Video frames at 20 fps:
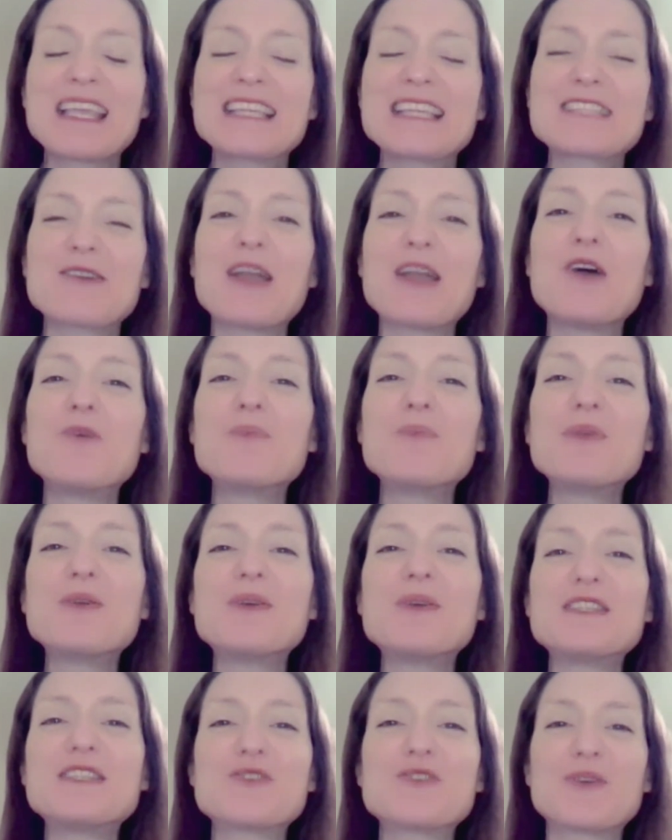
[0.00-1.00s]
So I hope you
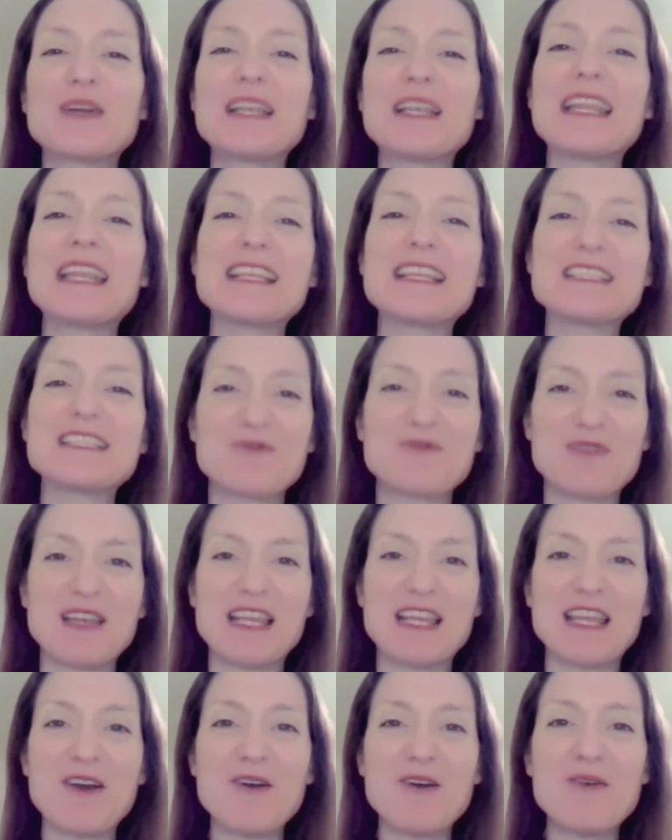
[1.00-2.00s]
enjoyed this
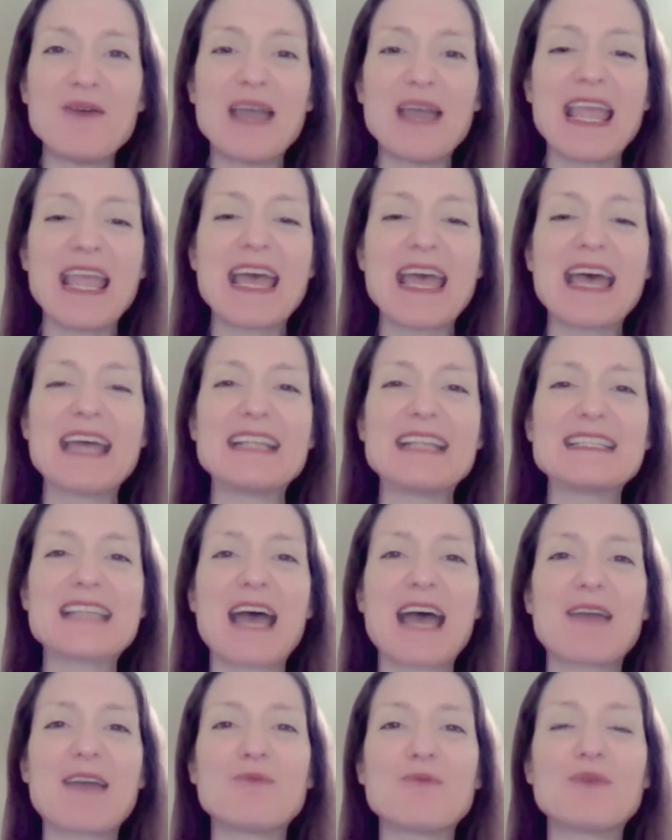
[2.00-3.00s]
video, and
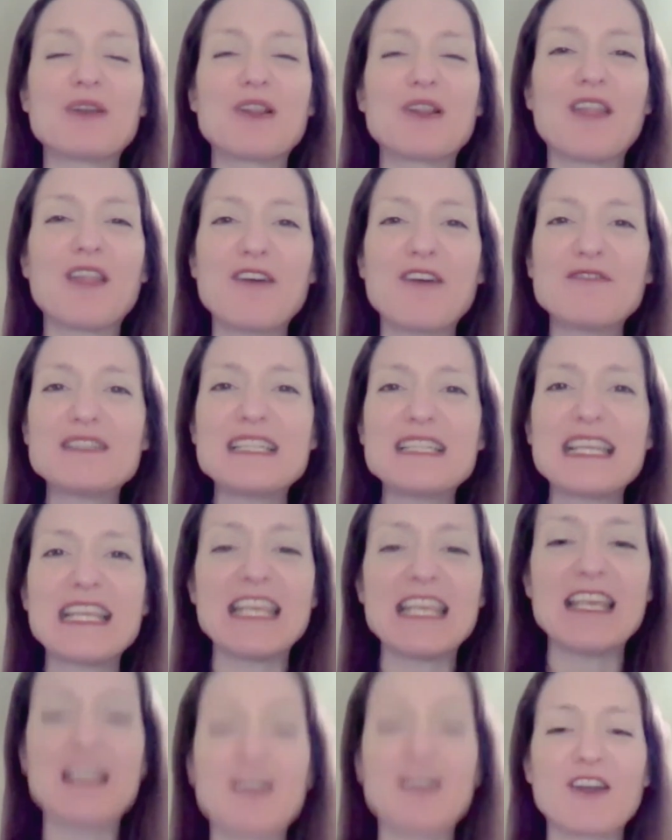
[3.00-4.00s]
I would love to
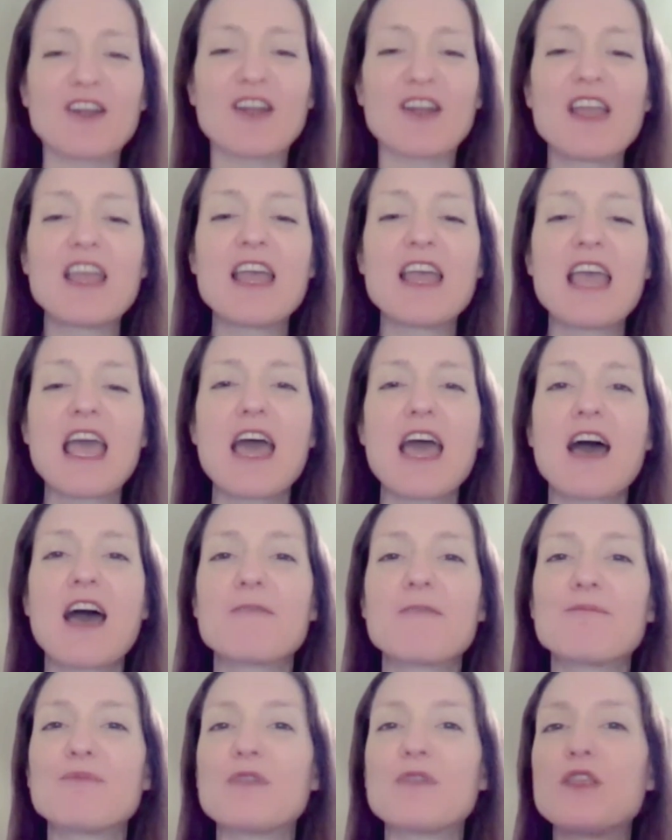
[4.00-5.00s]
hear
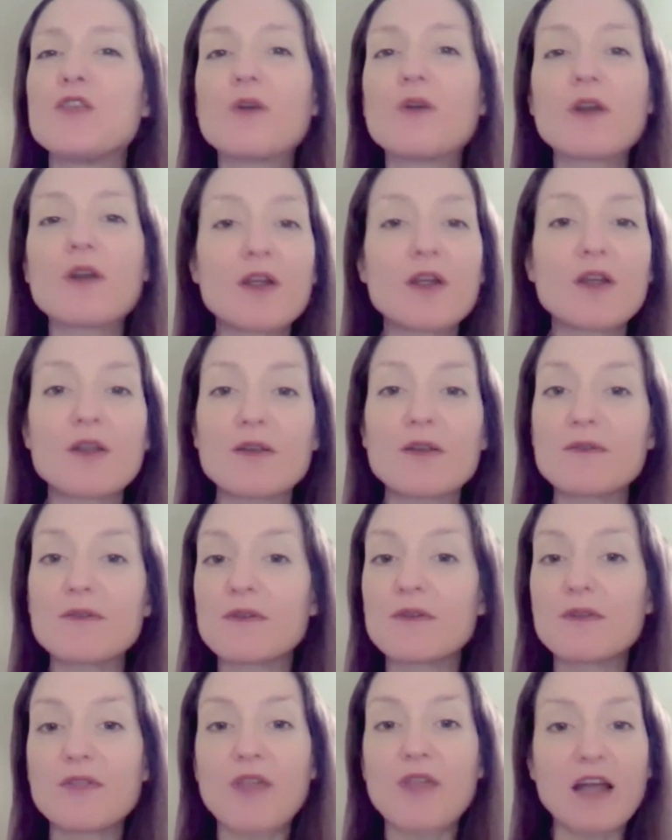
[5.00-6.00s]
your
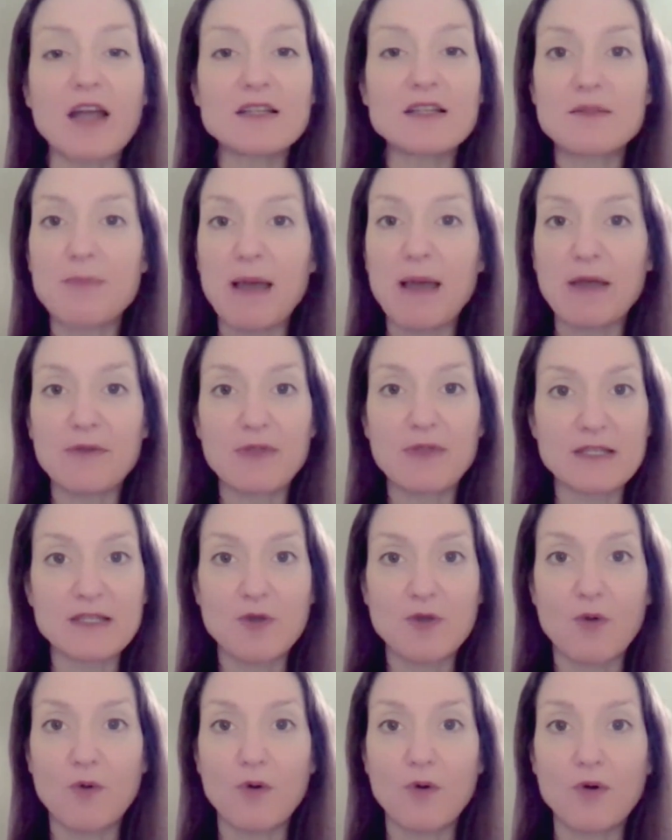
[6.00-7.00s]
thoughts about this
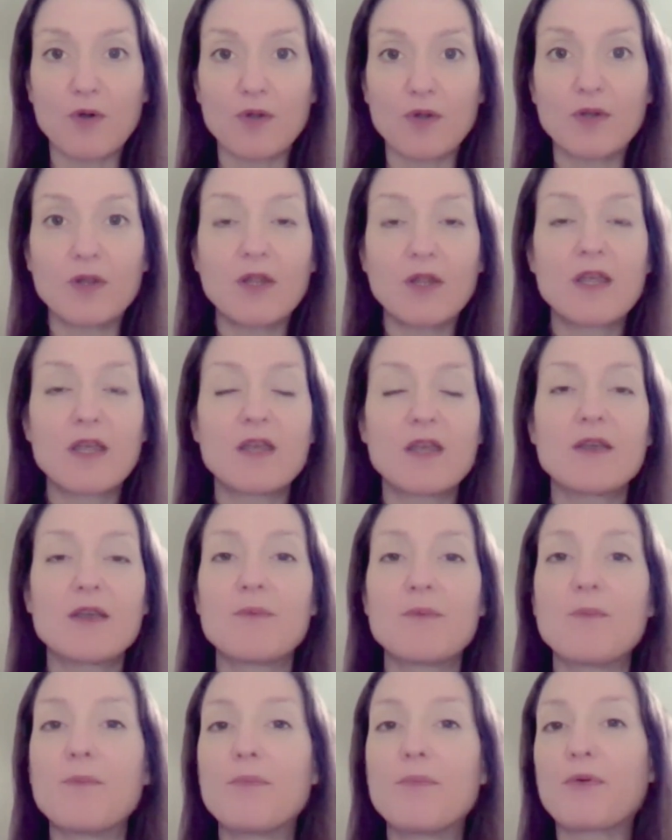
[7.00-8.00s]
whole
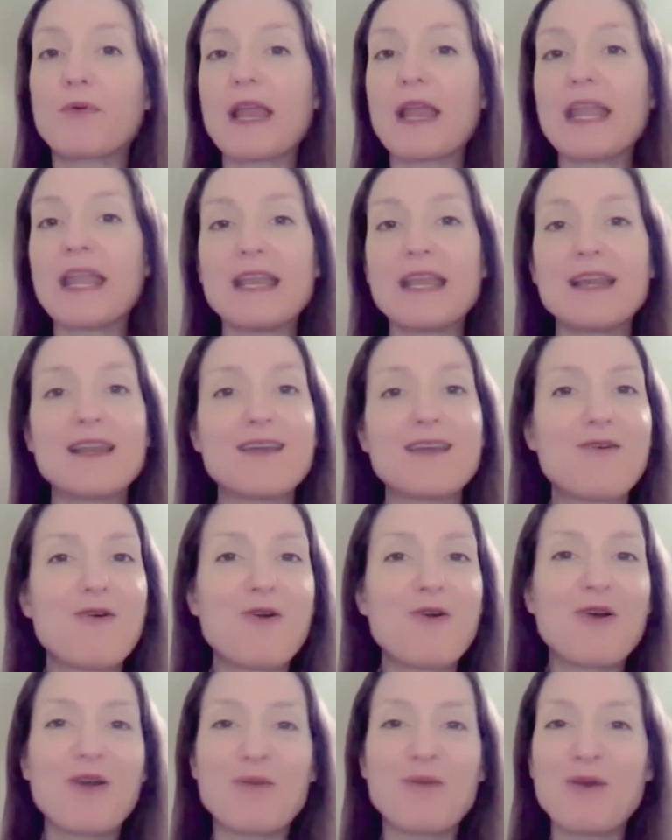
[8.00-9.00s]
brain
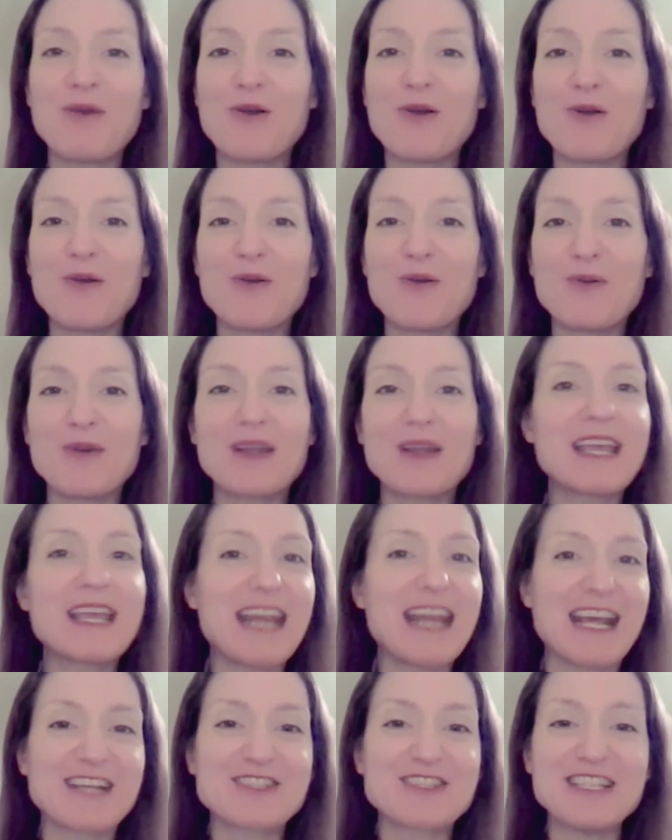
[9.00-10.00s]
hormone
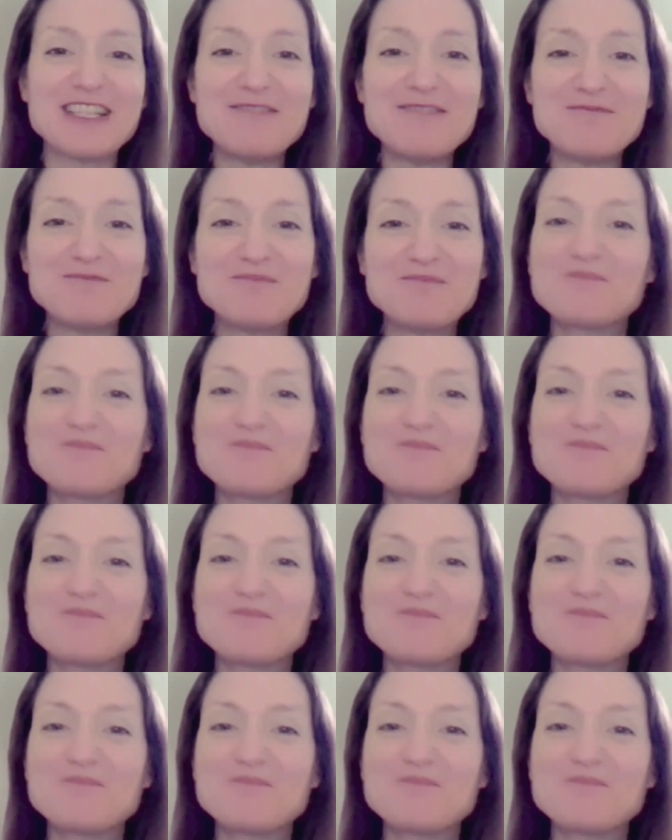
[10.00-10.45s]
connection